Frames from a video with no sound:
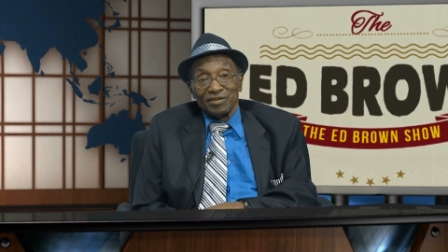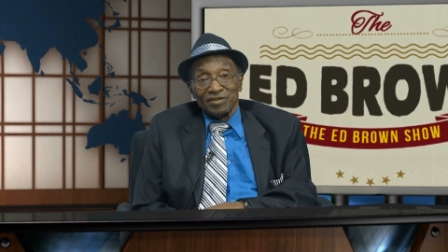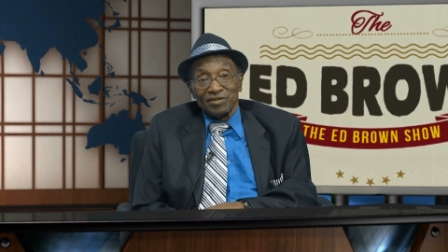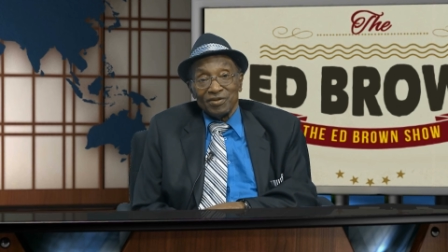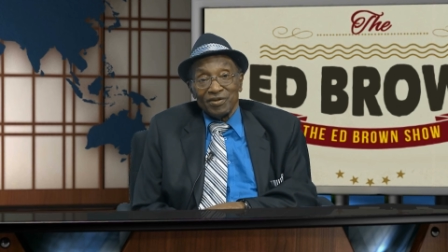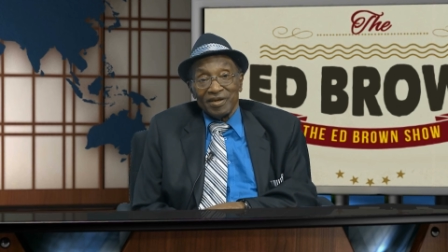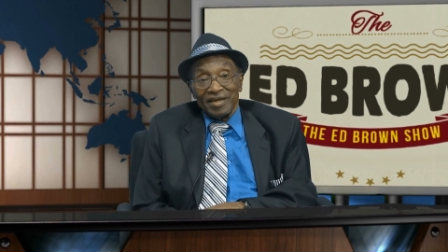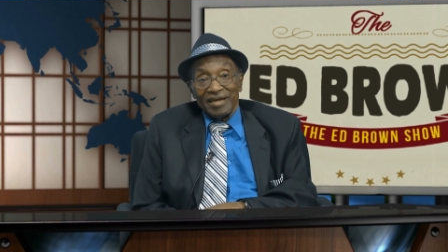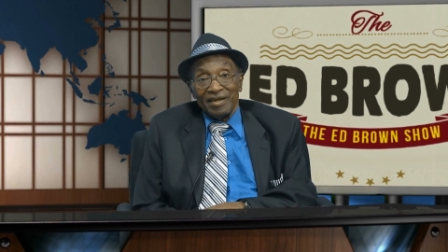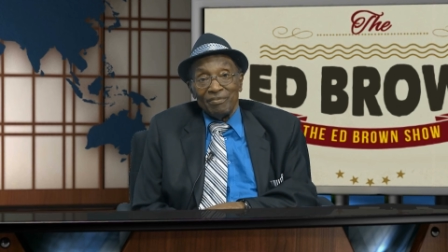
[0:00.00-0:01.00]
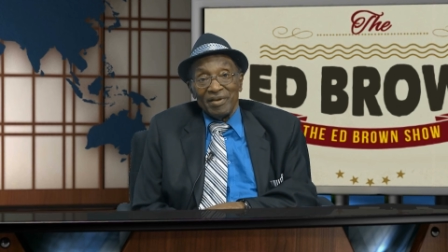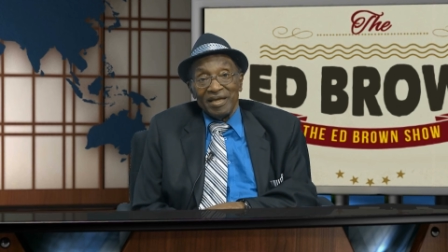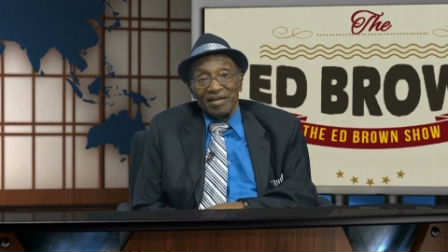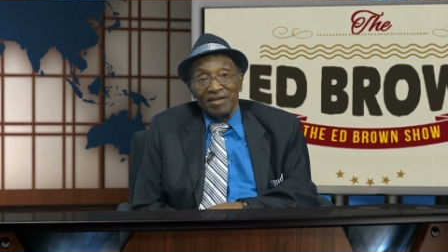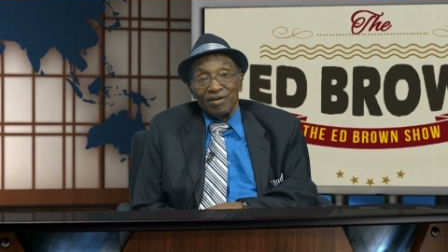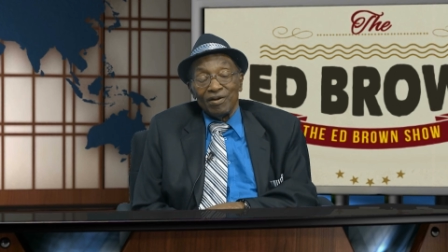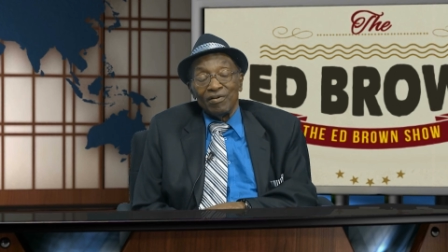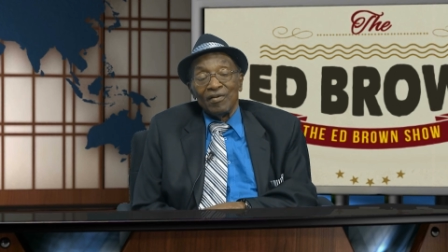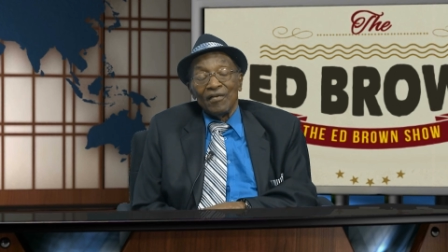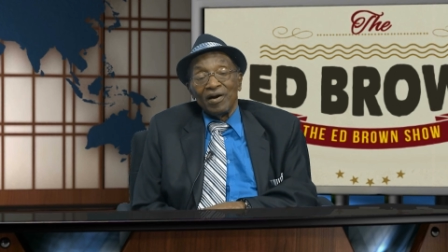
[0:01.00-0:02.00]
Sort of let him in,
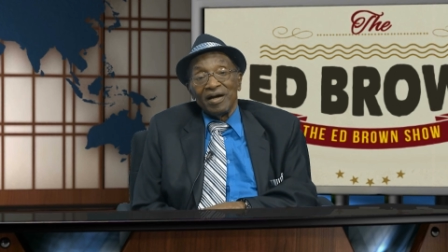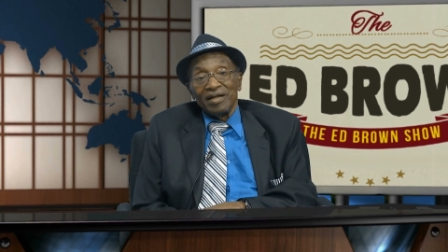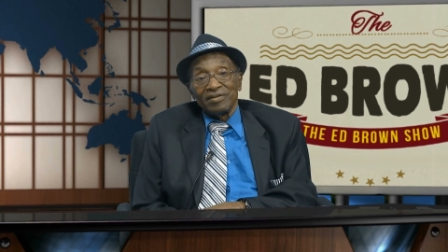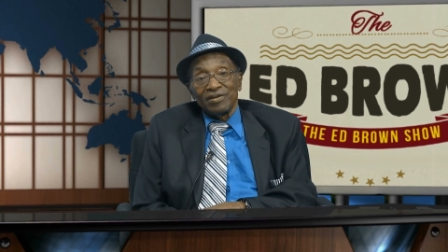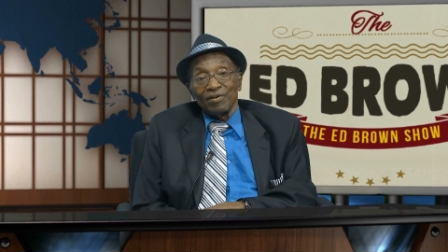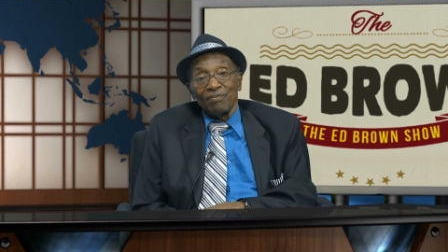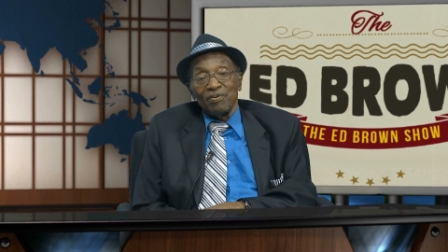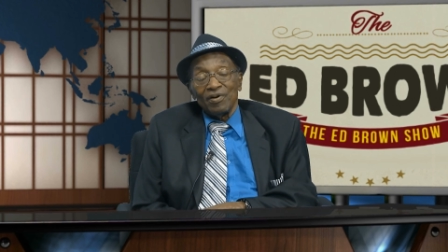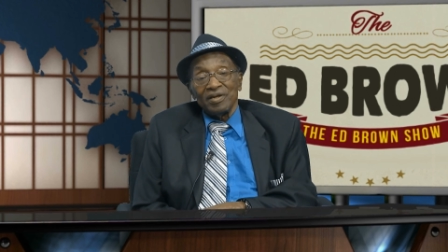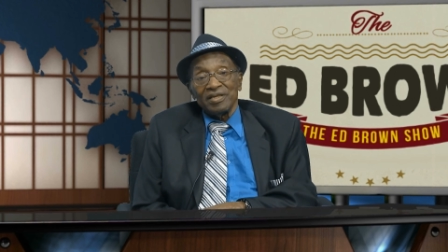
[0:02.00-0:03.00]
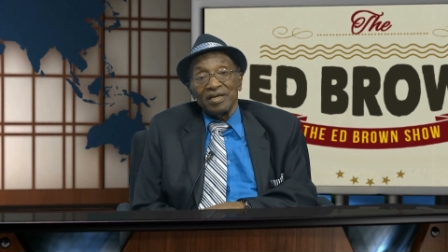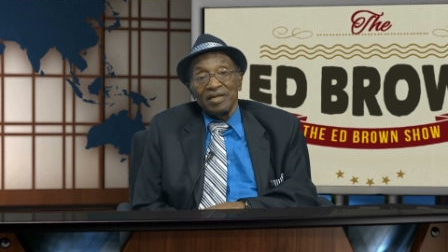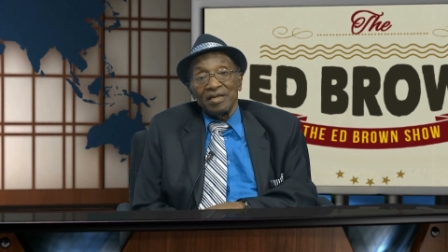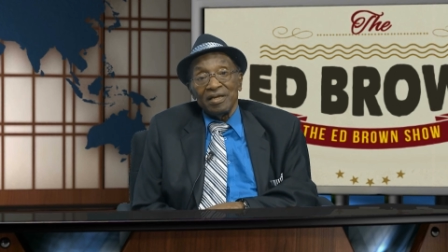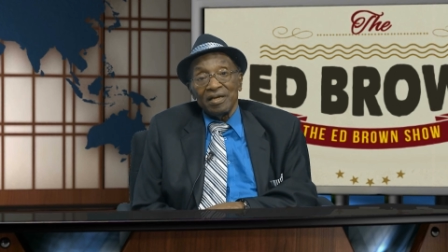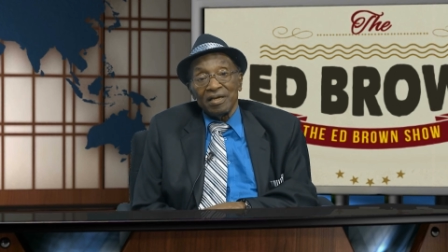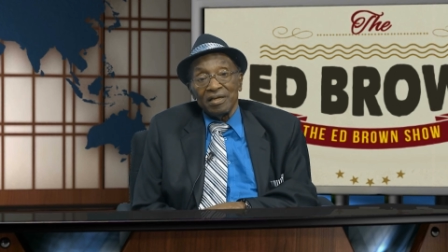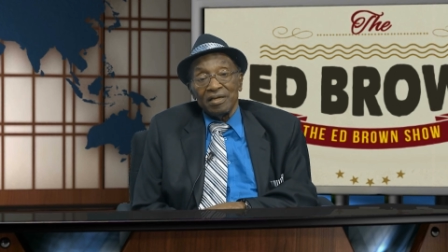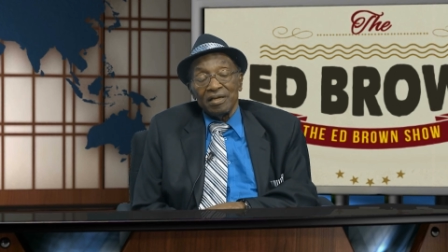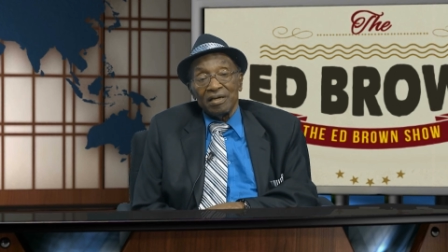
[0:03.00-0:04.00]
to the point that he
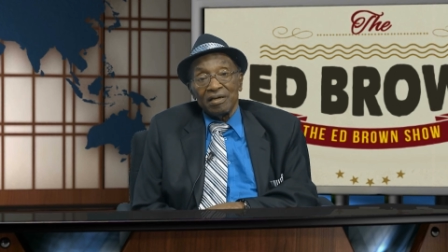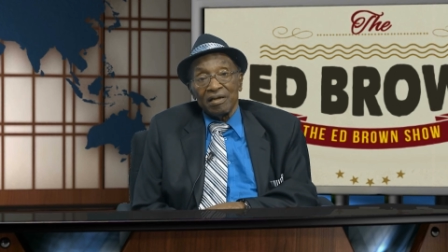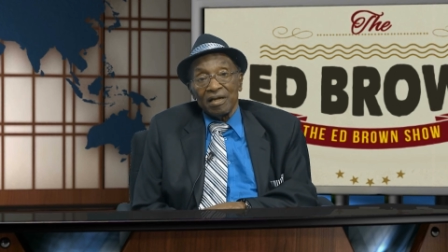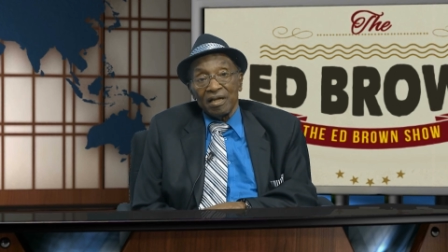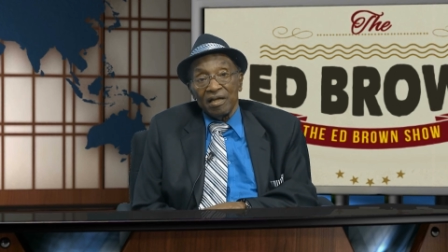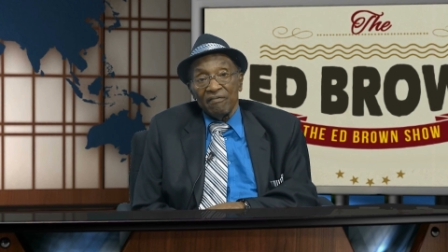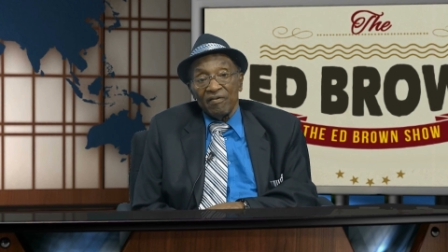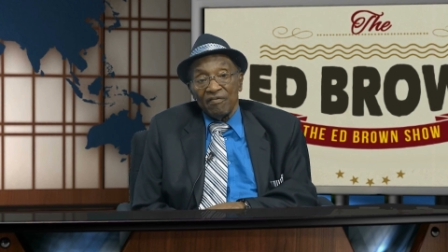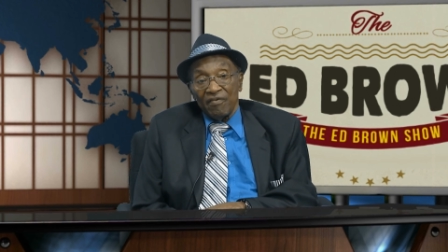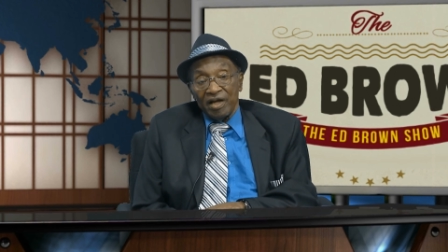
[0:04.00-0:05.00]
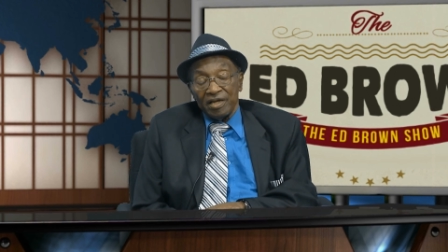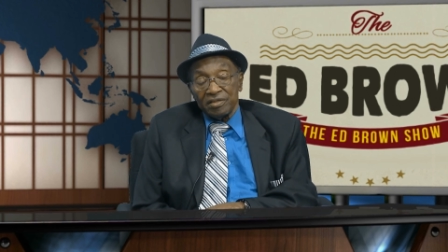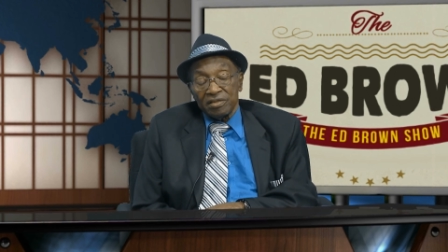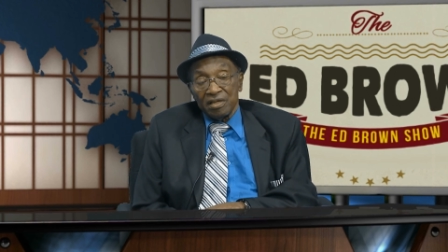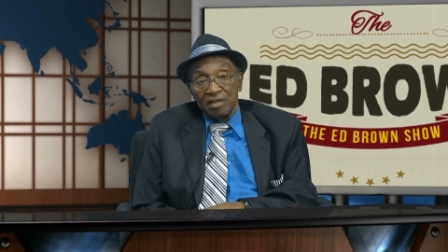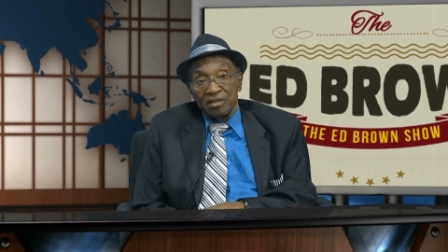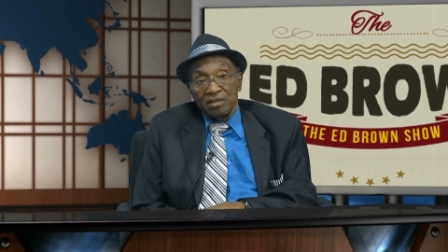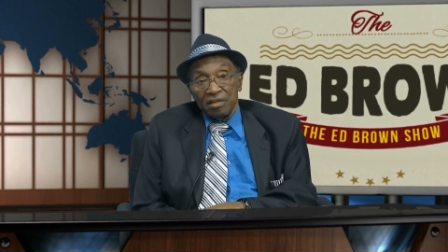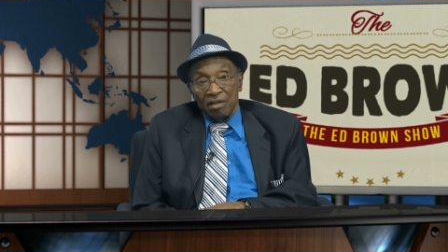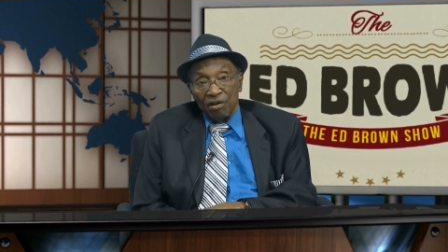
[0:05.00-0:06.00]
can give advice
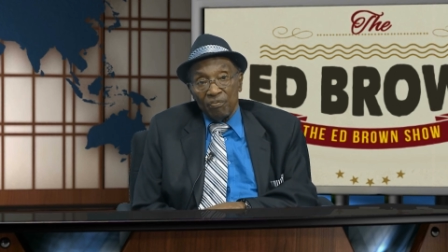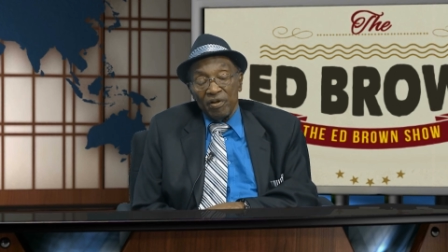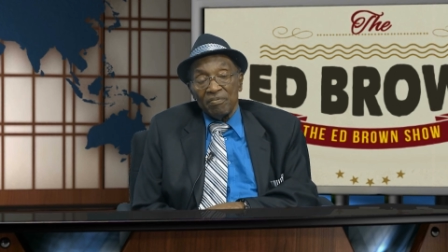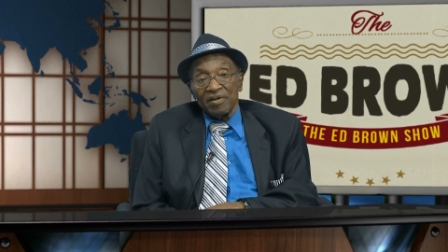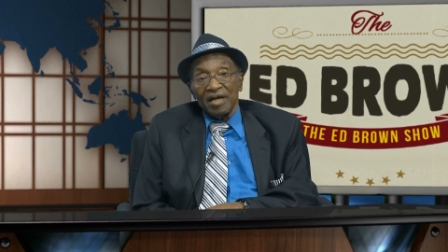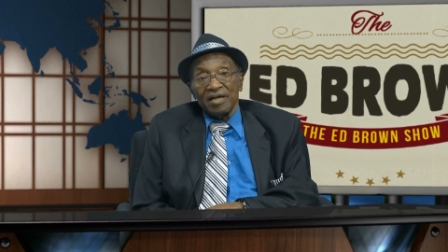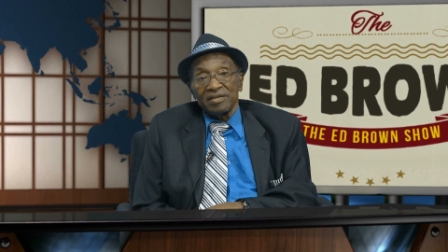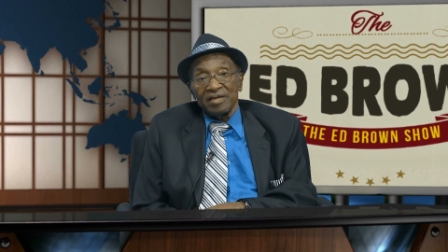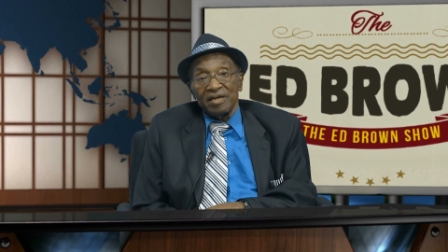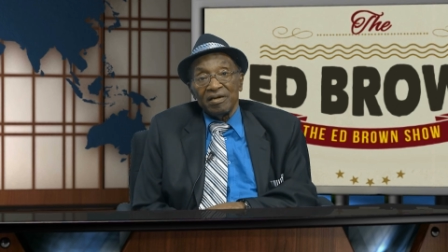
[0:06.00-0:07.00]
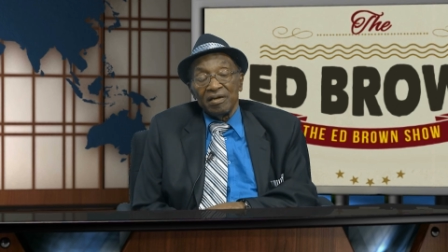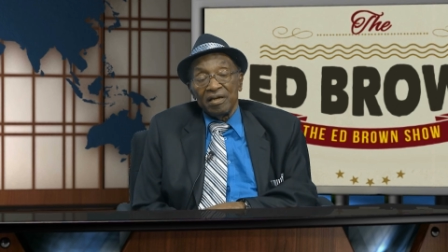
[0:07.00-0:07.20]
to young people out there.